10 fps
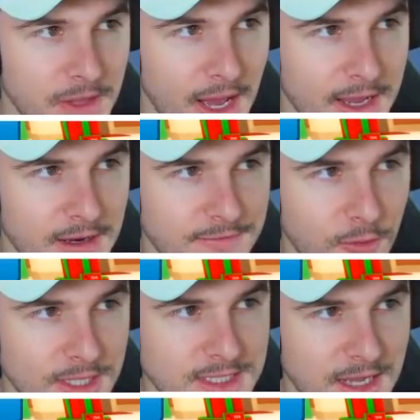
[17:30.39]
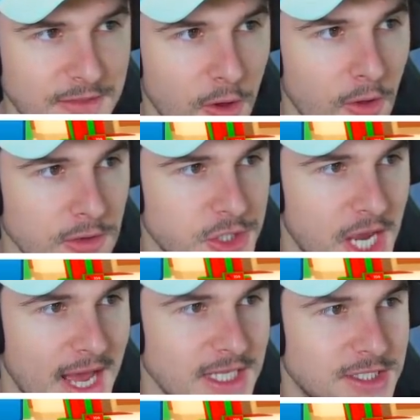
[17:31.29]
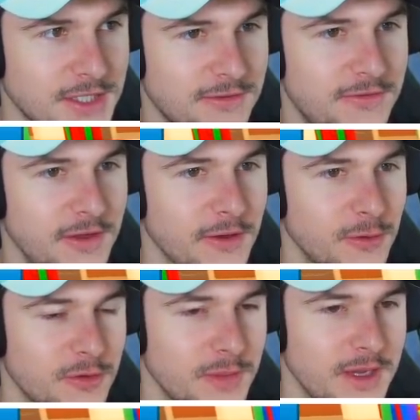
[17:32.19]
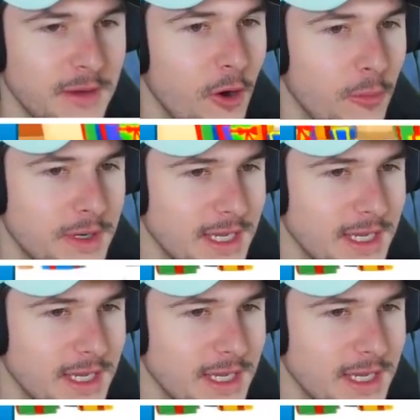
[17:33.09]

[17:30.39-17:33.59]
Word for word: I got a void scythe. The whole chat is just filled with me opening